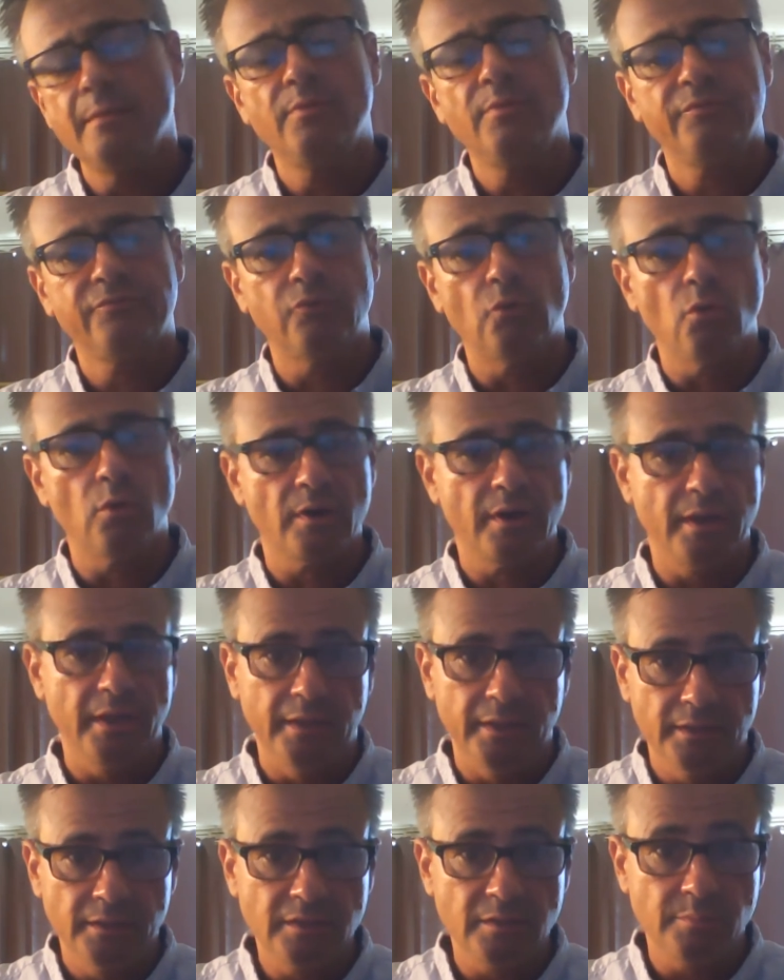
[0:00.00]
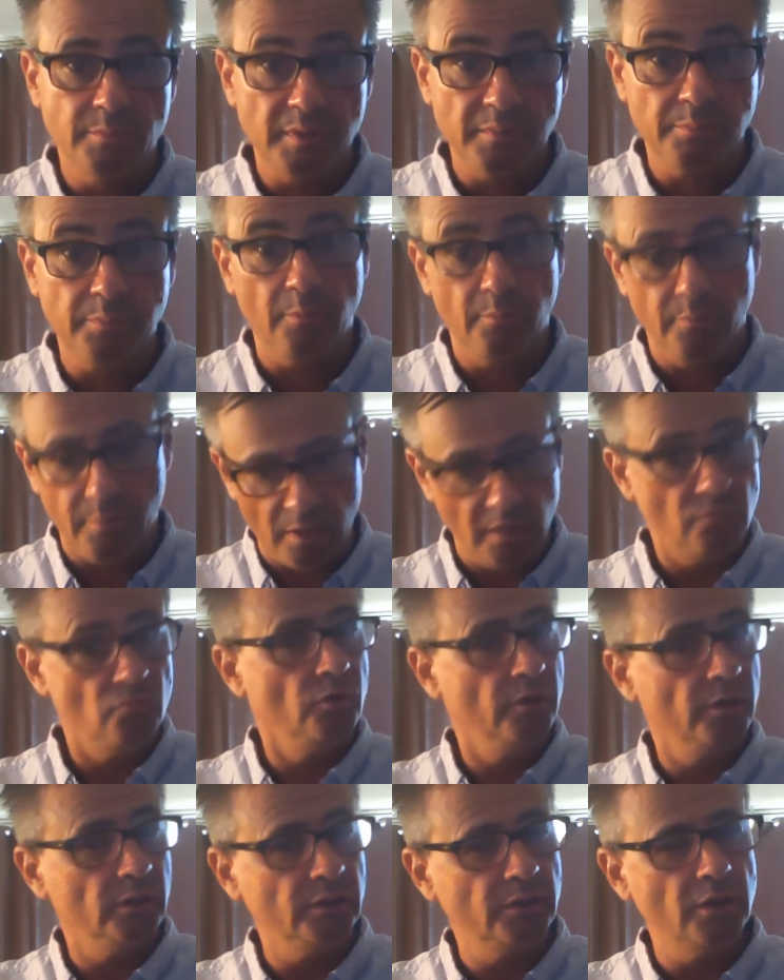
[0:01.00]
beforehand and
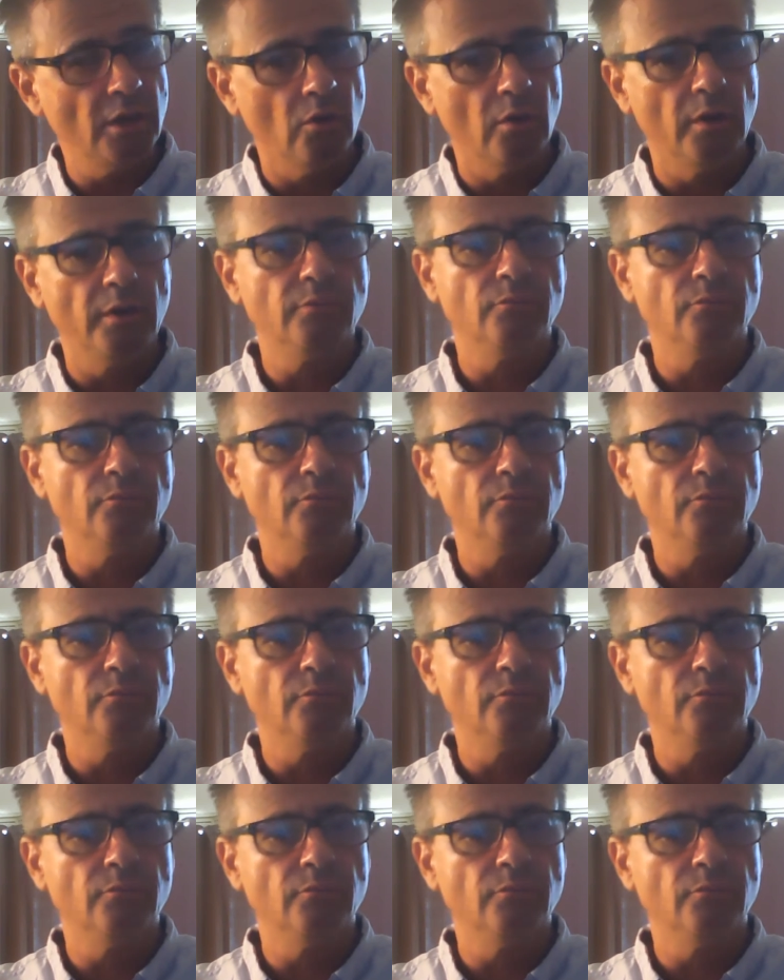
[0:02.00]
really know it.